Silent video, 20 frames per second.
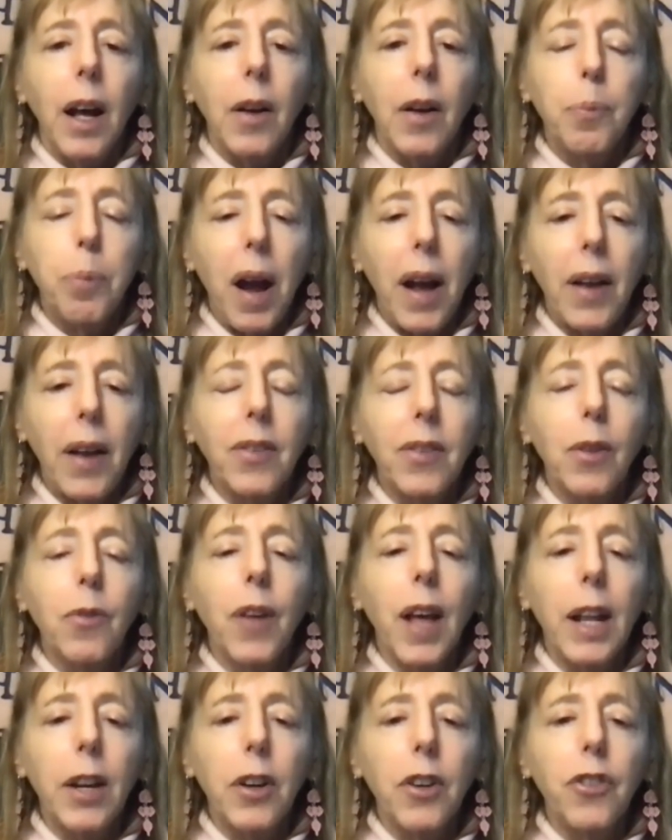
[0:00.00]
price of
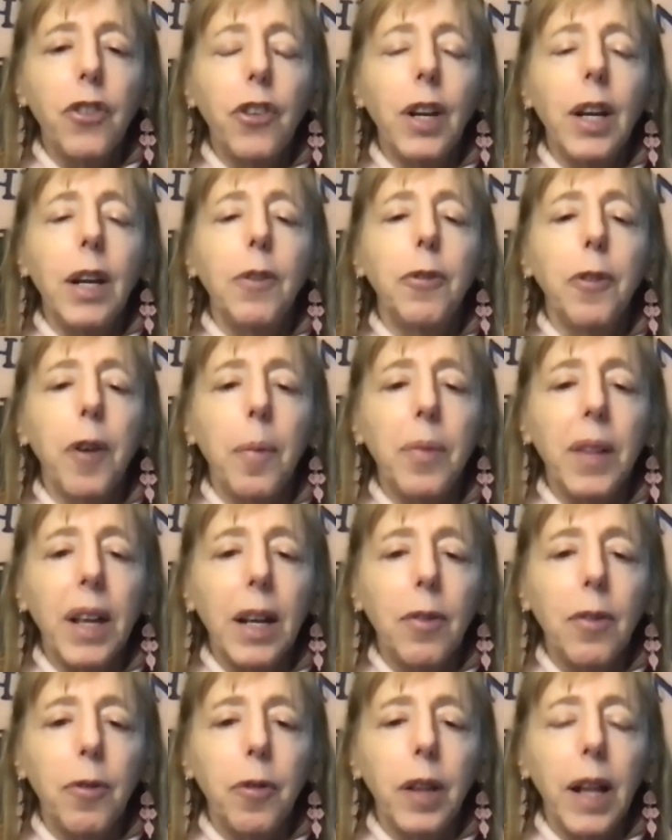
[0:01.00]
energy, from the
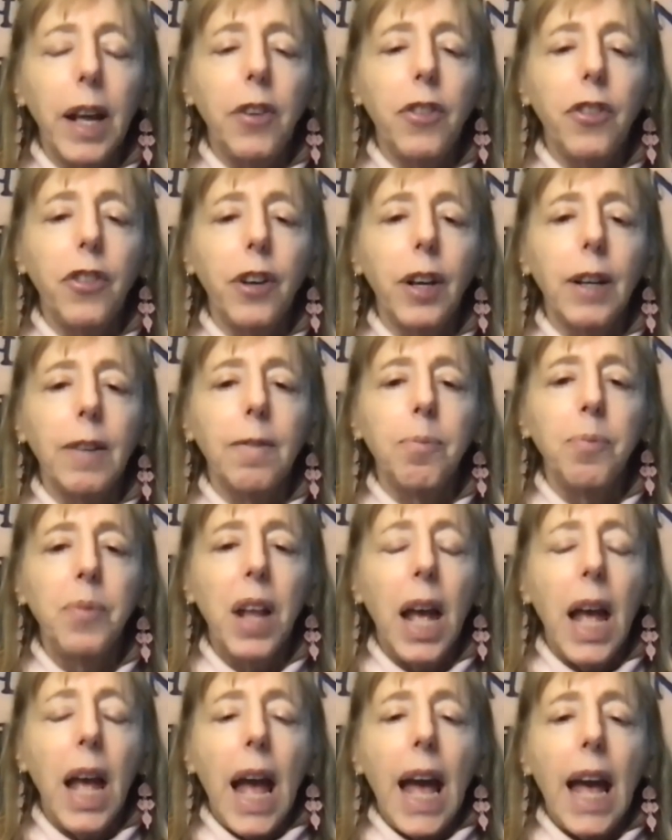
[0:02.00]
inflation.
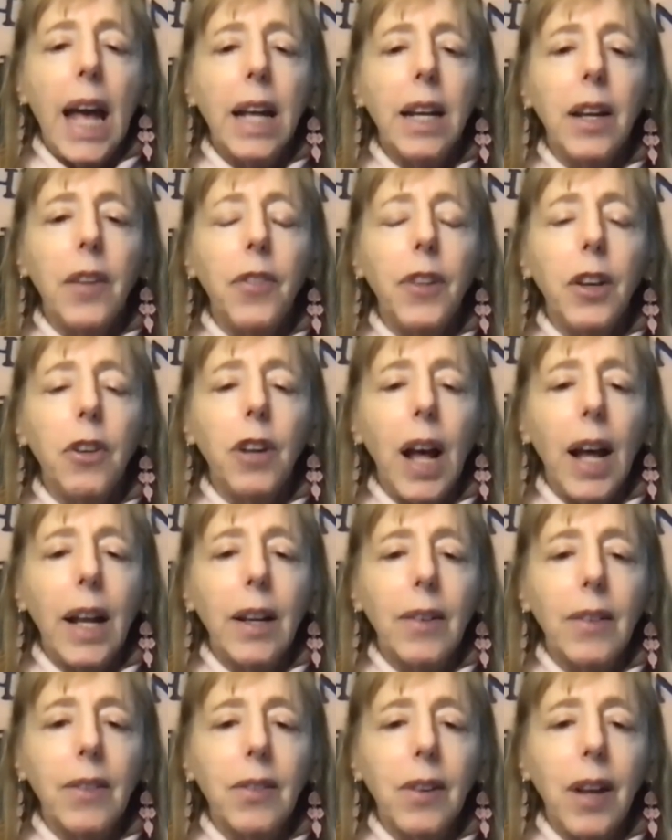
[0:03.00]
And in the
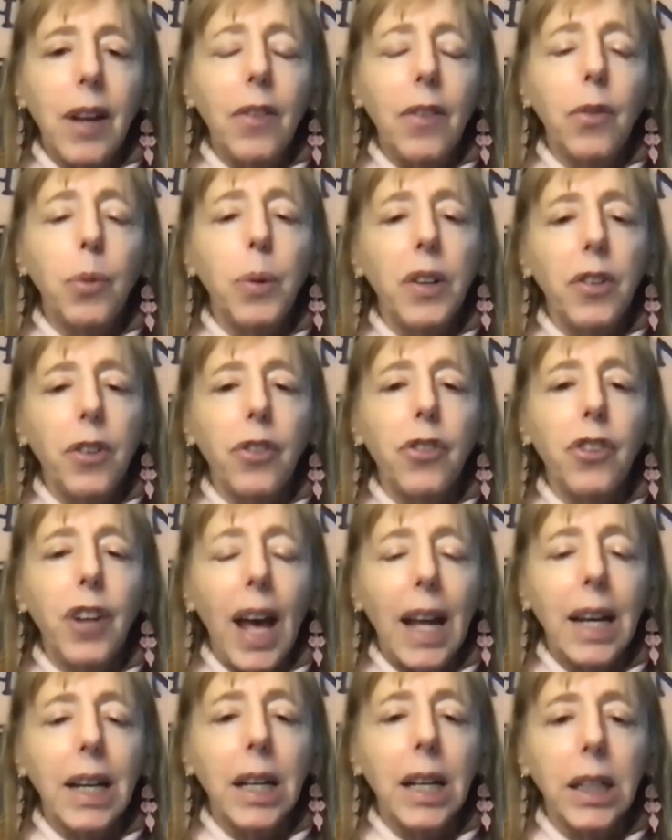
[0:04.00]
United States, we just
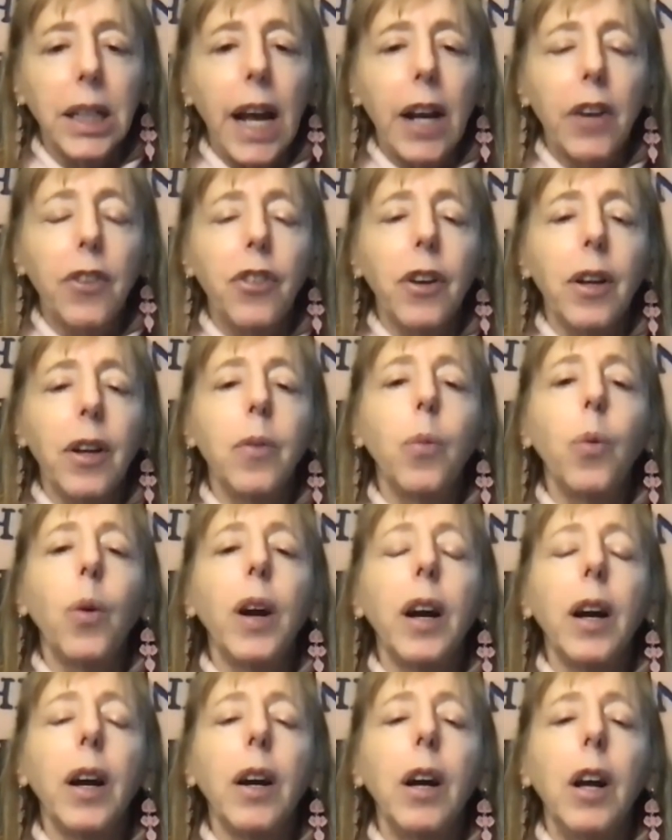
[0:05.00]
had an election
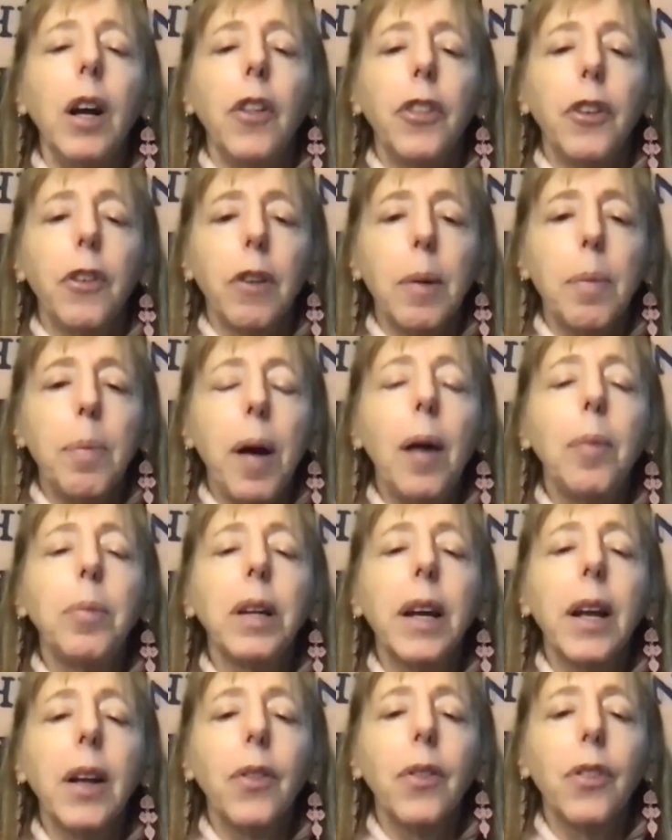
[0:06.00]
where the
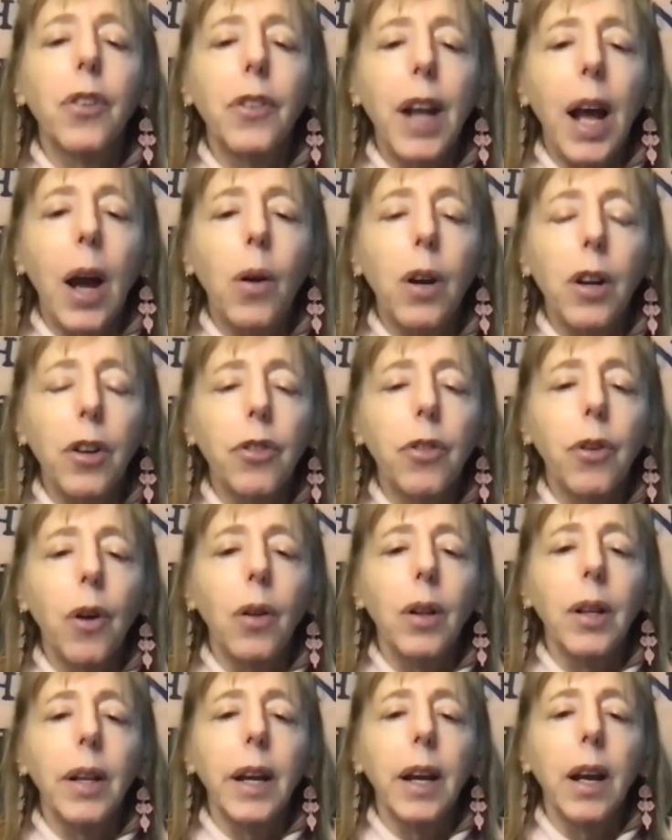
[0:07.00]
Republicans are now
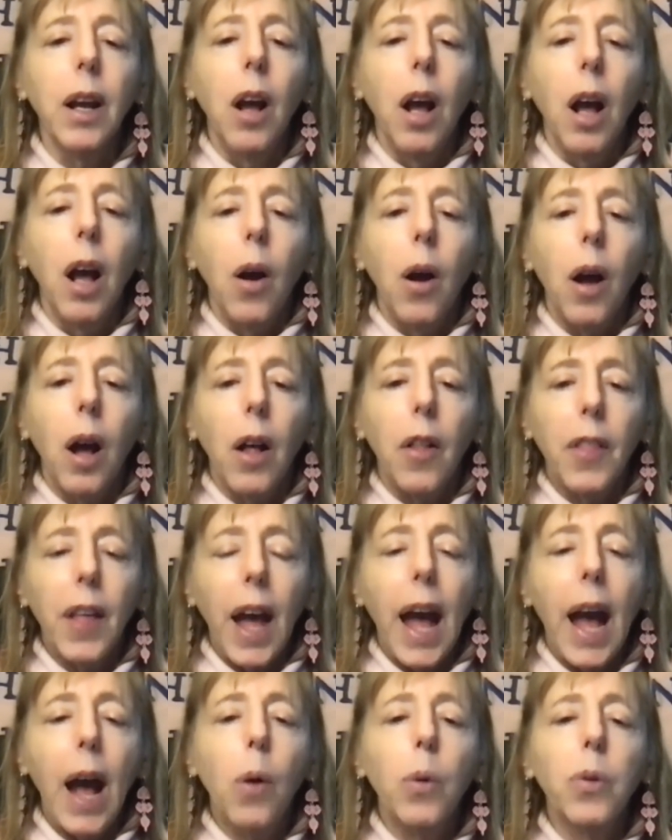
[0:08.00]
controlling
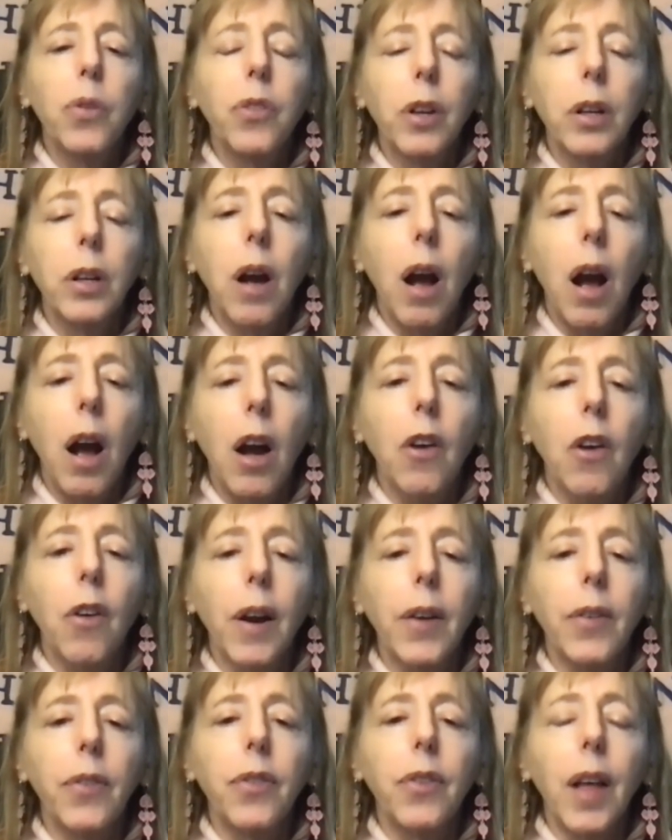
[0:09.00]
the House and
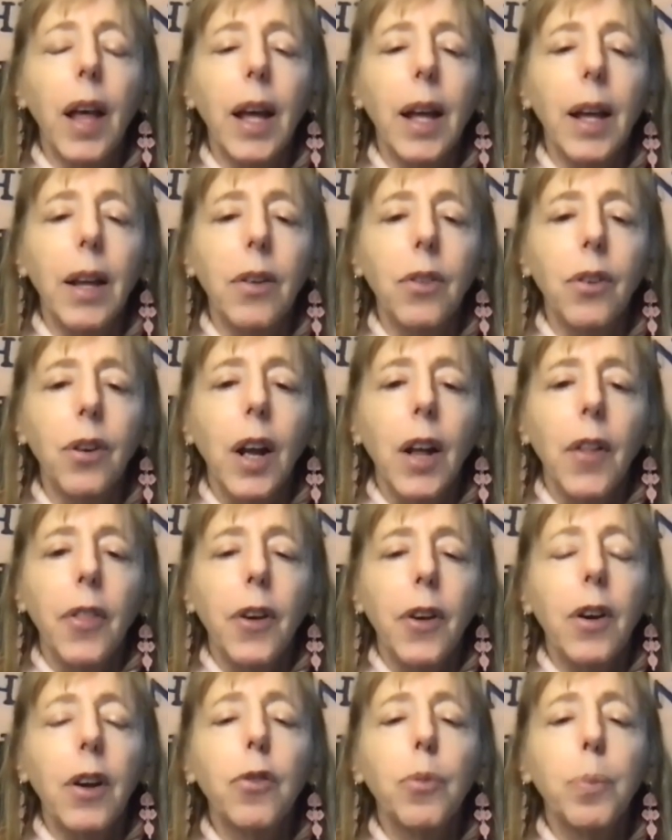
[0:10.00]
Congress. And
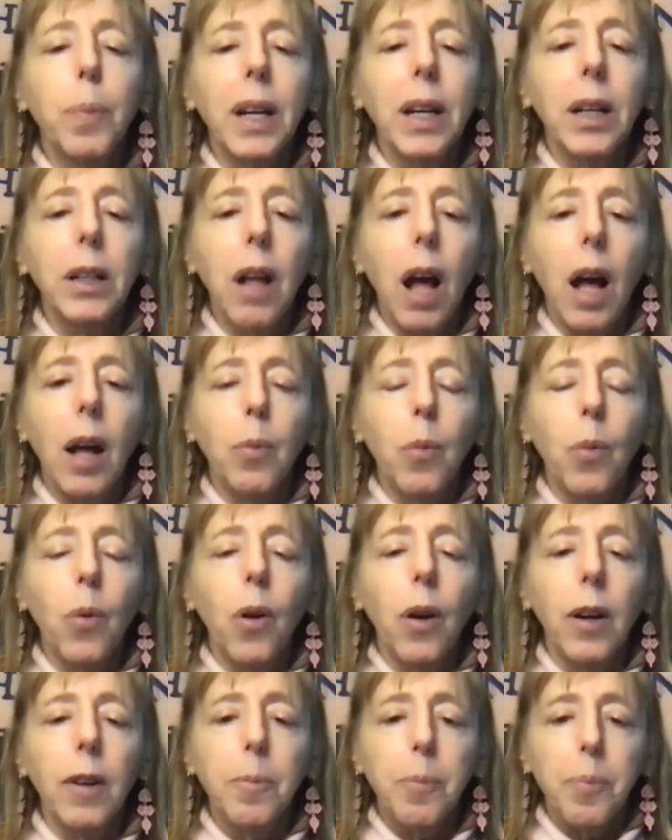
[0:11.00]
there has been a lot
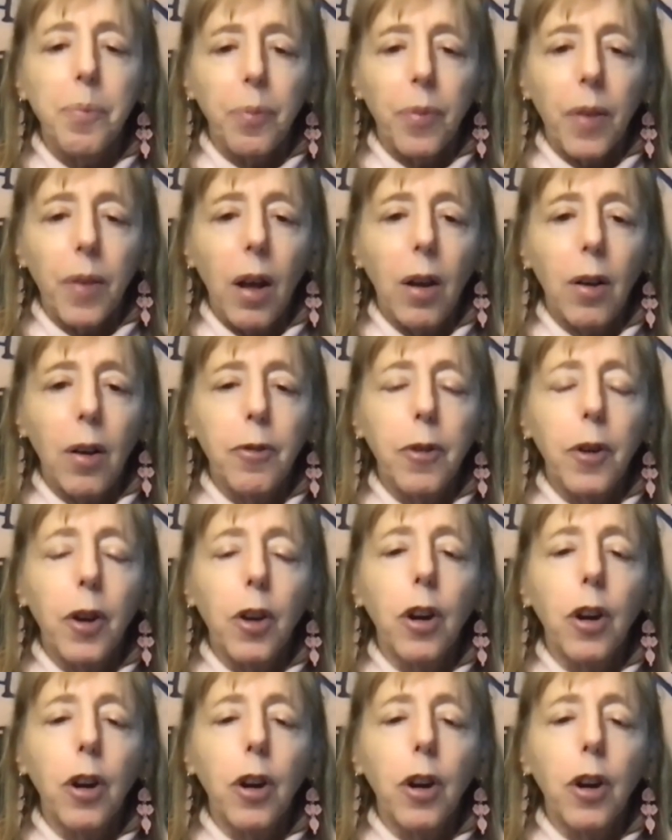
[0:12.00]
more of